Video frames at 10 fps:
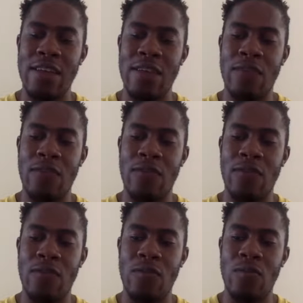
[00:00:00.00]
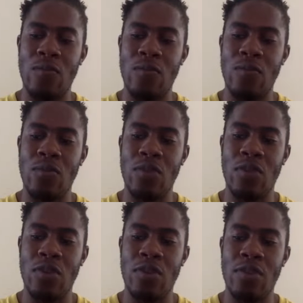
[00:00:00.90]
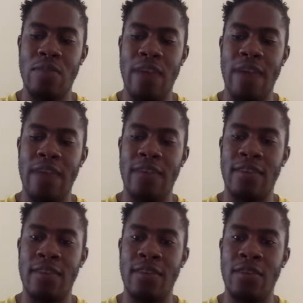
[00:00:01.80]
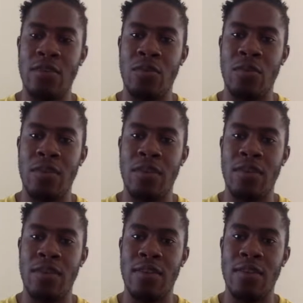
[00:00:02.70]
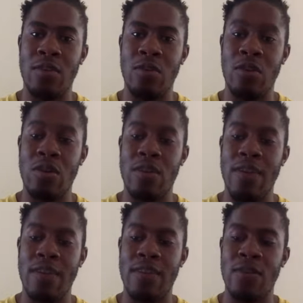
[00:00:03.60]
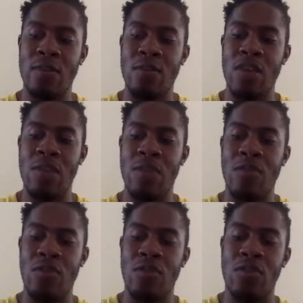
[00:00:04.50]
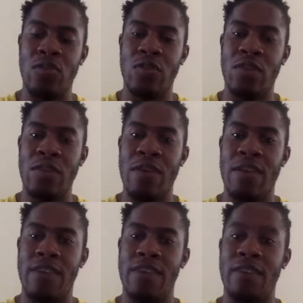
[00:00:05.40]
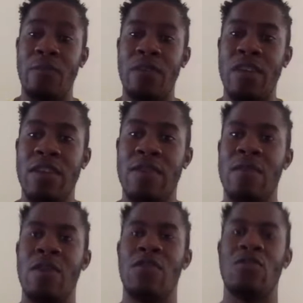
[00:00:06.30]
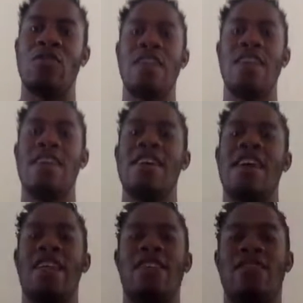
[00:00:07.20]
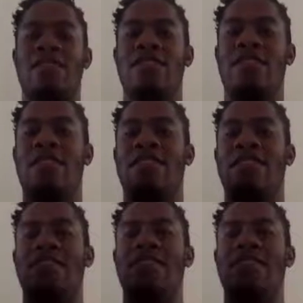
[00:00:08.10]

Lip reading: if you couldn't pass on your wealth to them? You couldn't pass on the money, but you could just only pass on the information." And they just start.